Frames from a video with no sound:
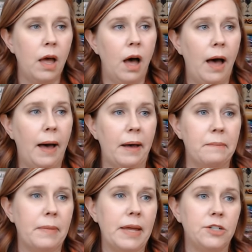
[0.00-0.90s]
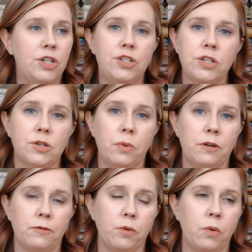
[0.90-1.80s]
Um, and she's just a
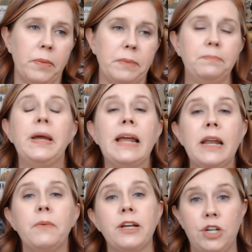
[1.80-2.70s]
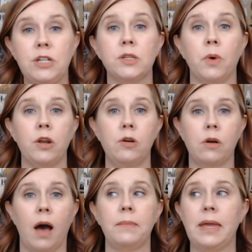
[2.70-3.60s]
wonderful woman. But anyway, she's the one who
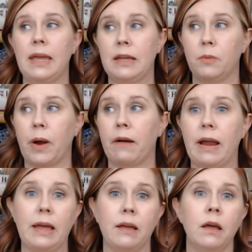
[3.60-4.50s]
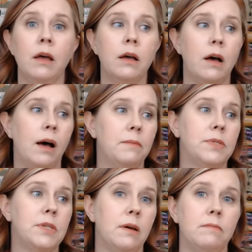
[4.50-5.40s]
got me into wearing um,
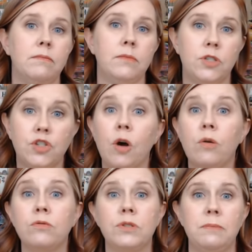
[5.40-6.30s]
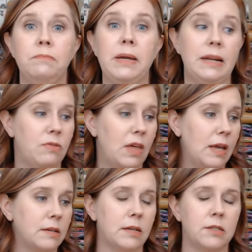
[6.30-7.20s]
some stones and beaded
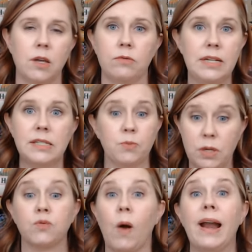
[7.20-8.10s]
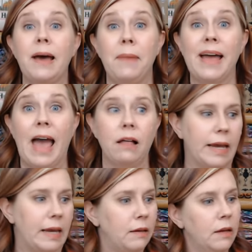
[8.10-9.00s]
things. And so this was right up my
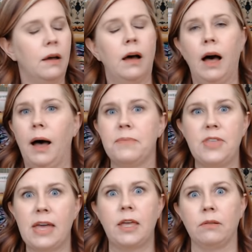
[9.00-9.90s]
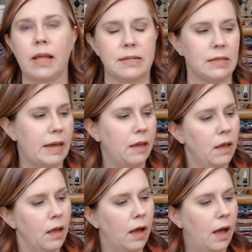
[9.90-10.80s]
alley. Um, thank you, Leslie.
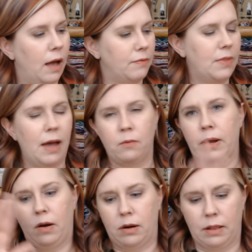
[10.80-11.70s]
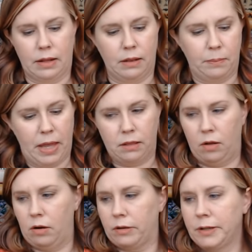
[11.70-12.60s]
Uh, that went on a little bit
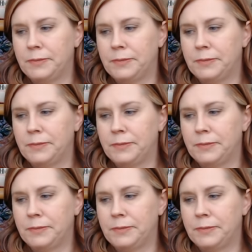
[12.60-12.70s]
long.